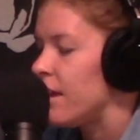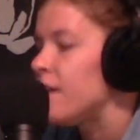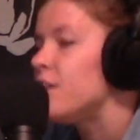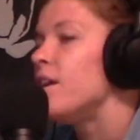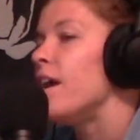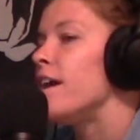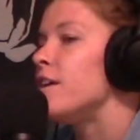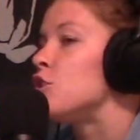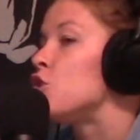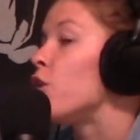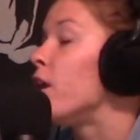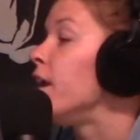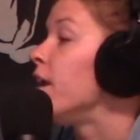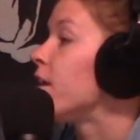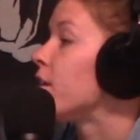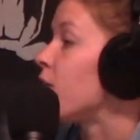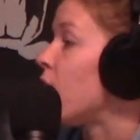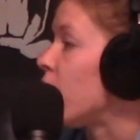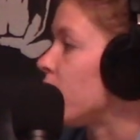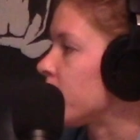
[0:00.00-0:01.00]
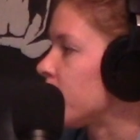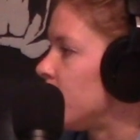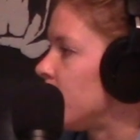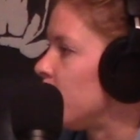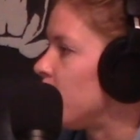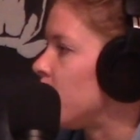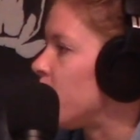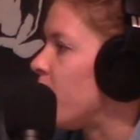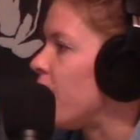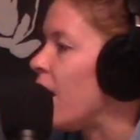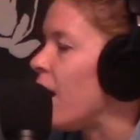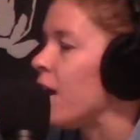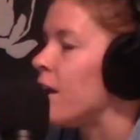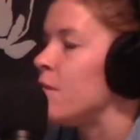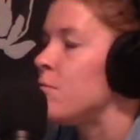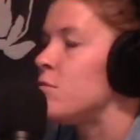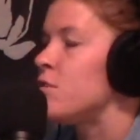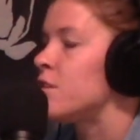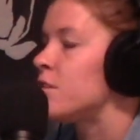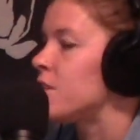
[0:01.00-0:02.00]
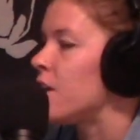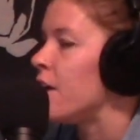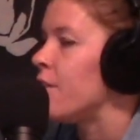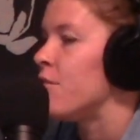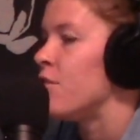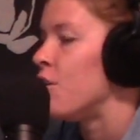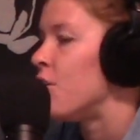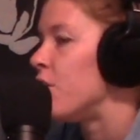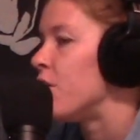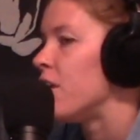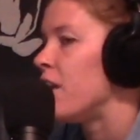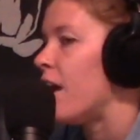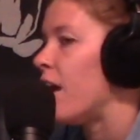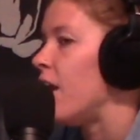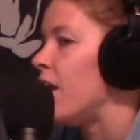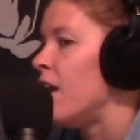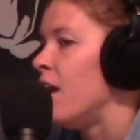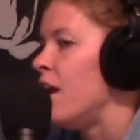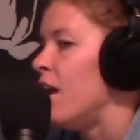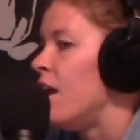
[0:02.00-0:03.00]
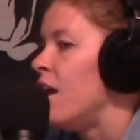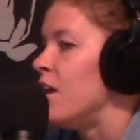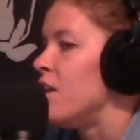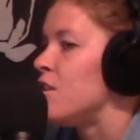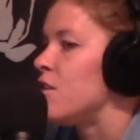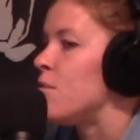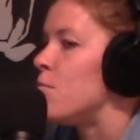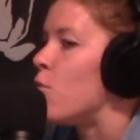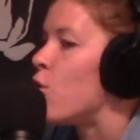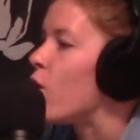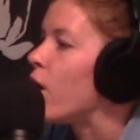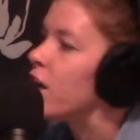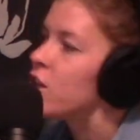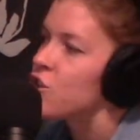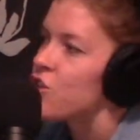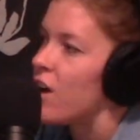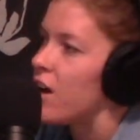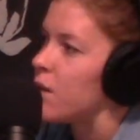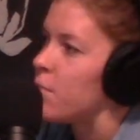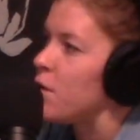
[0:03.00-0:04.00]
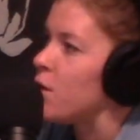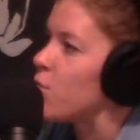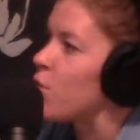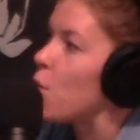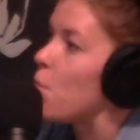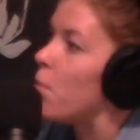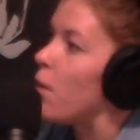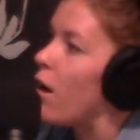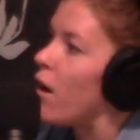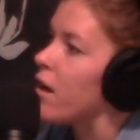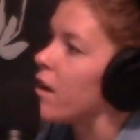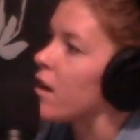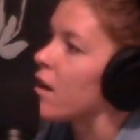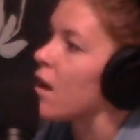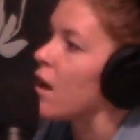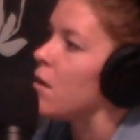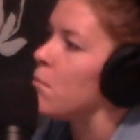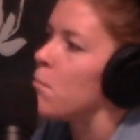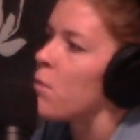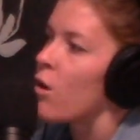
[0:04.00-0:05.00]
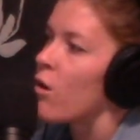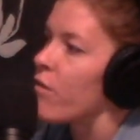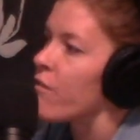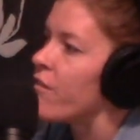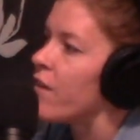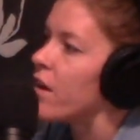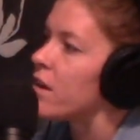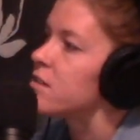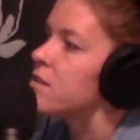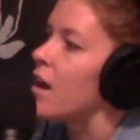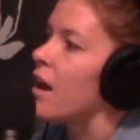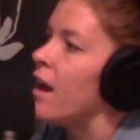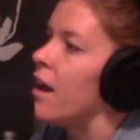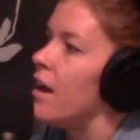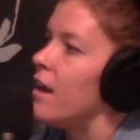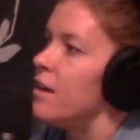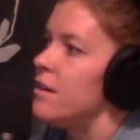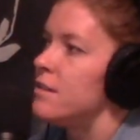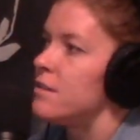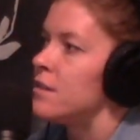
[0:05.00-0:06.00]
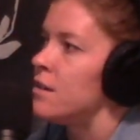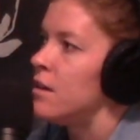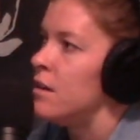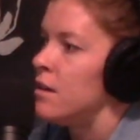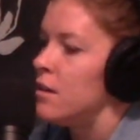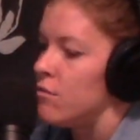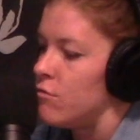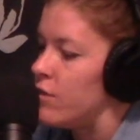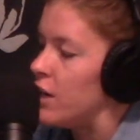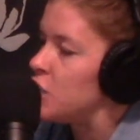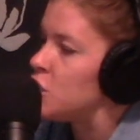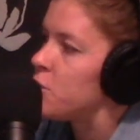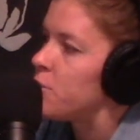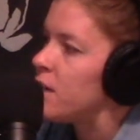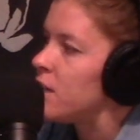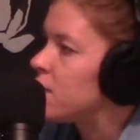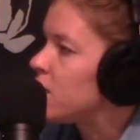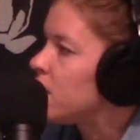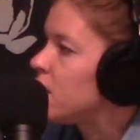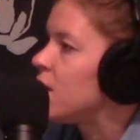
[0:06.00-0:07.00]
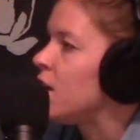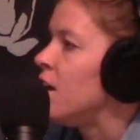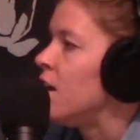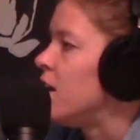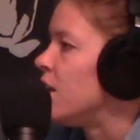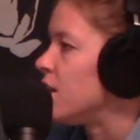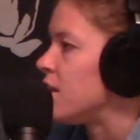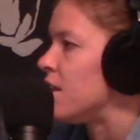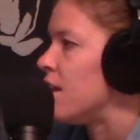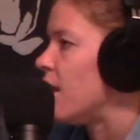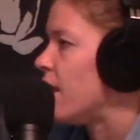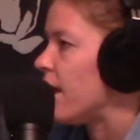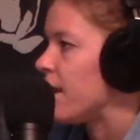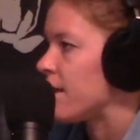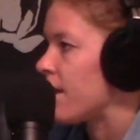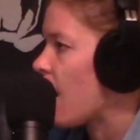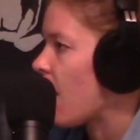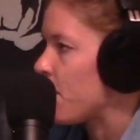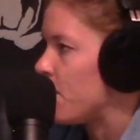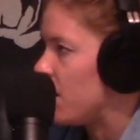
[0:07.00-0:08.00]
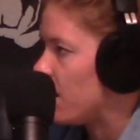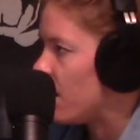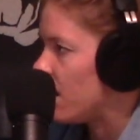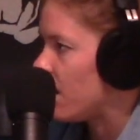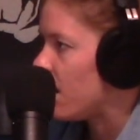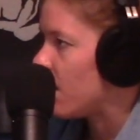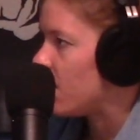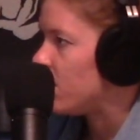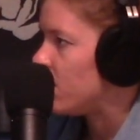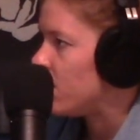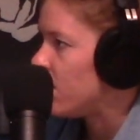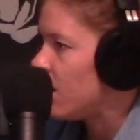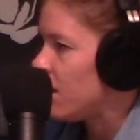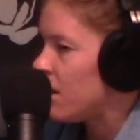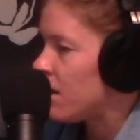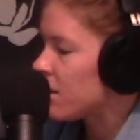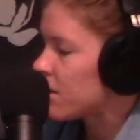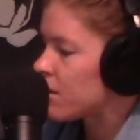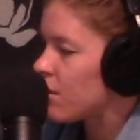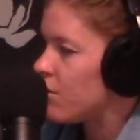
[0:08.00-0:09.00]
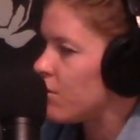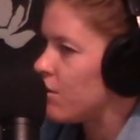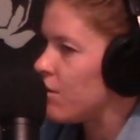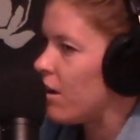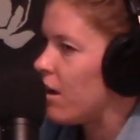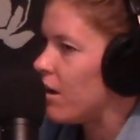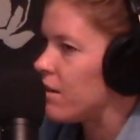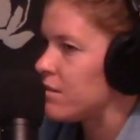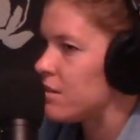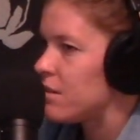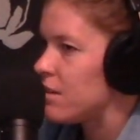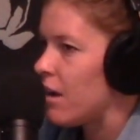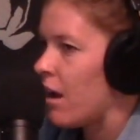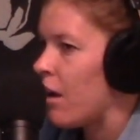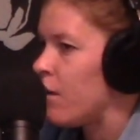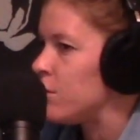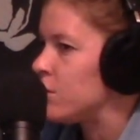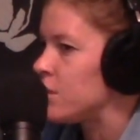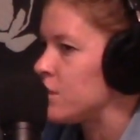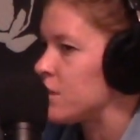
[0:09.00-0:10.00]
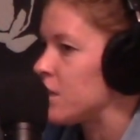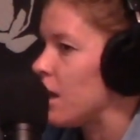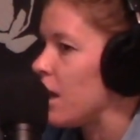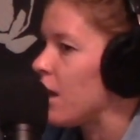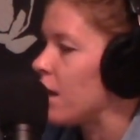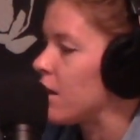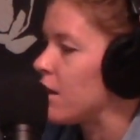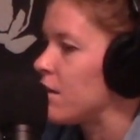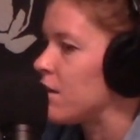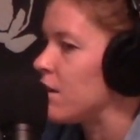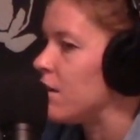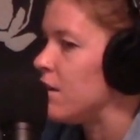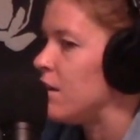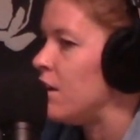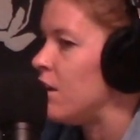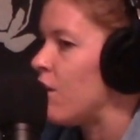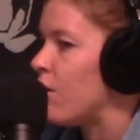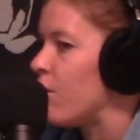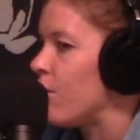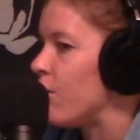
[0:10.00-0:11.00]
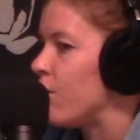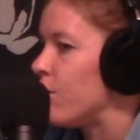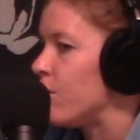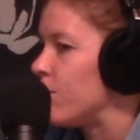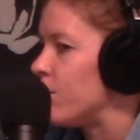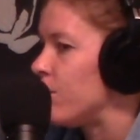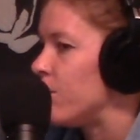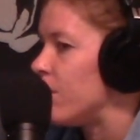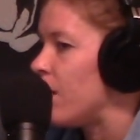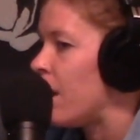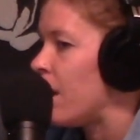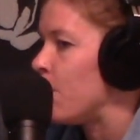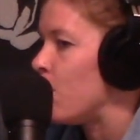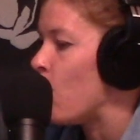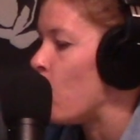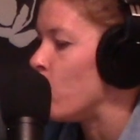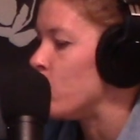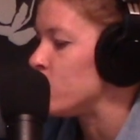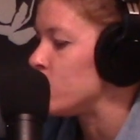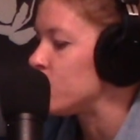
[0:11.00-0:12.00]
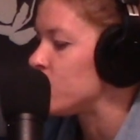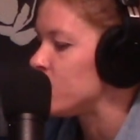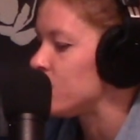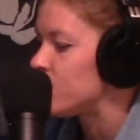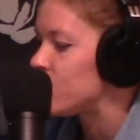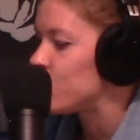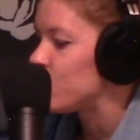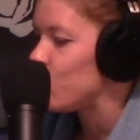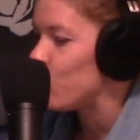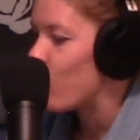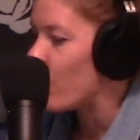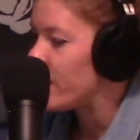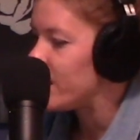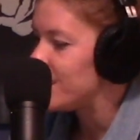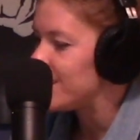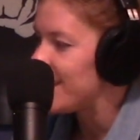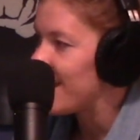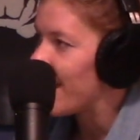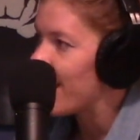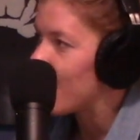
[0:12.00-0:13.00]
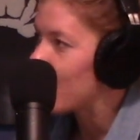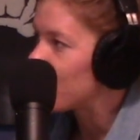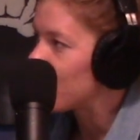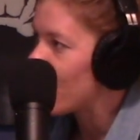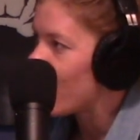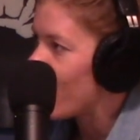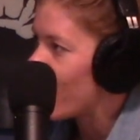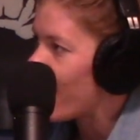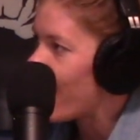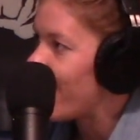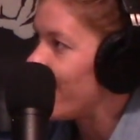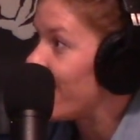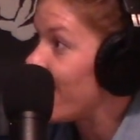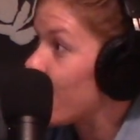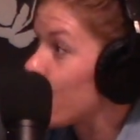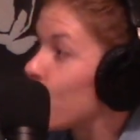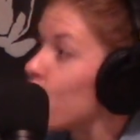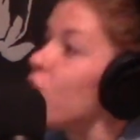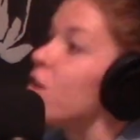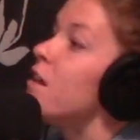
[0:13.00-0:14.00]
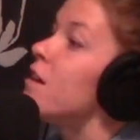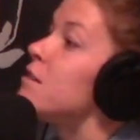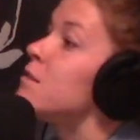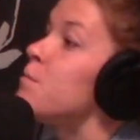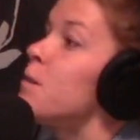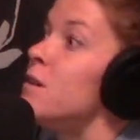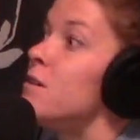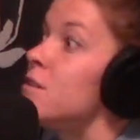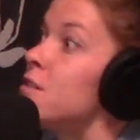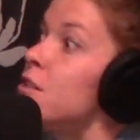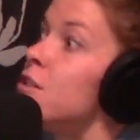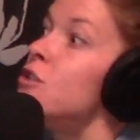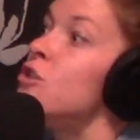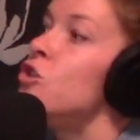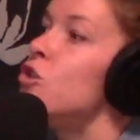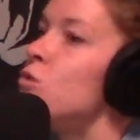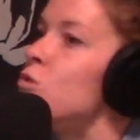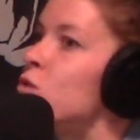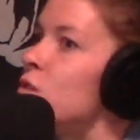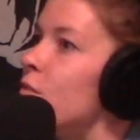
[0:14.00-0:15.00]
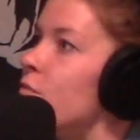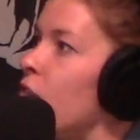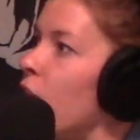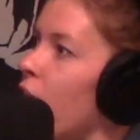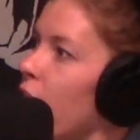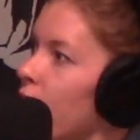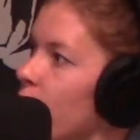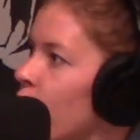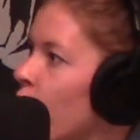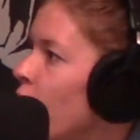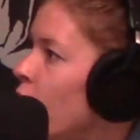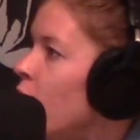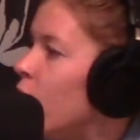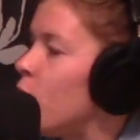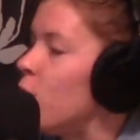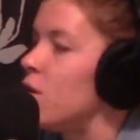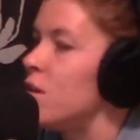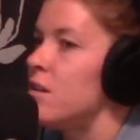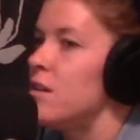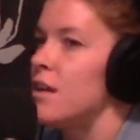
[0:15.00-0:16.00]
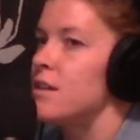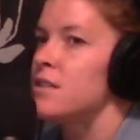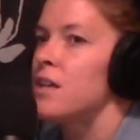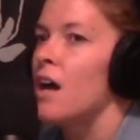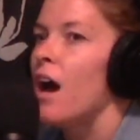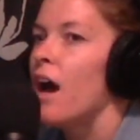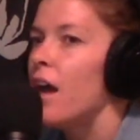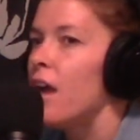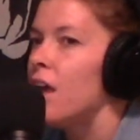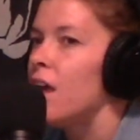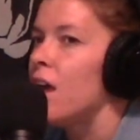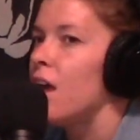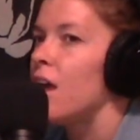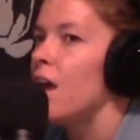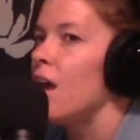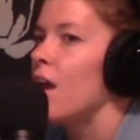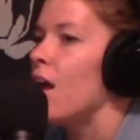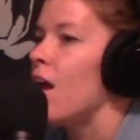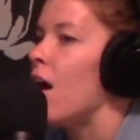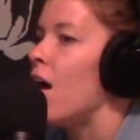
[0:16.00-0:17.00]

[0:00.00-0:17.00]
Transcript: yeah, training's awesome, but I've learned that the more I try to be robotic and perfect and regimented, the less happy I am. So I was just like, you know, I'm always wanting to get out there and like really experience the juice of life. Yeah. Whether that's hiking,